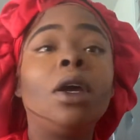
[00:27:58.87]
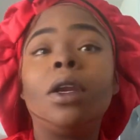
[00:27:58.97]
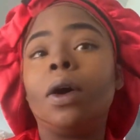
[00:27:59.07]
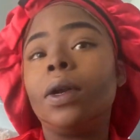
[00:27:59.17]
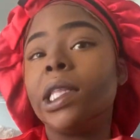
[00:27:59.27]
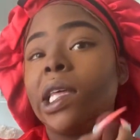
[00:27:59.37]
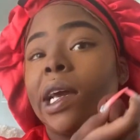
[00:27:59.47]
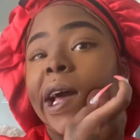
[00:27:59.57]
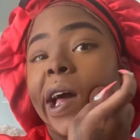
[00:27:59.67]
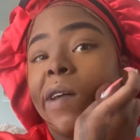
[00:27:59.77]
The only thing
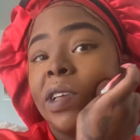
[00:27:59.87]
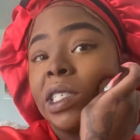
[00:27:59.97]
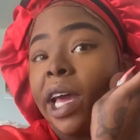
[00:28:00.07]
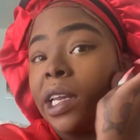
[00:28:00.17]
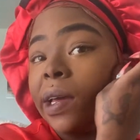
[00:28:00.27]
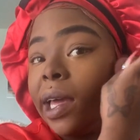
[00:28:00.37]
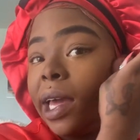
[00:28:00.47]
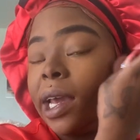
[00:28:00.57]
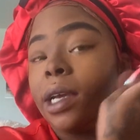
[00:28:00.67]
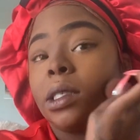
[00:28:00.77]
I have is like little
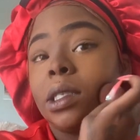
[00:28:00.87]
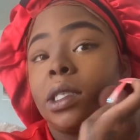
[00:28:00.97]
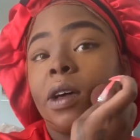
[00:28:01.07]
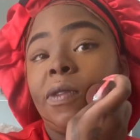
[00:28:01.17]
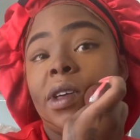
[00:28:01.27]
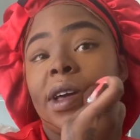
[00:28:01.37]
headaches and stuff.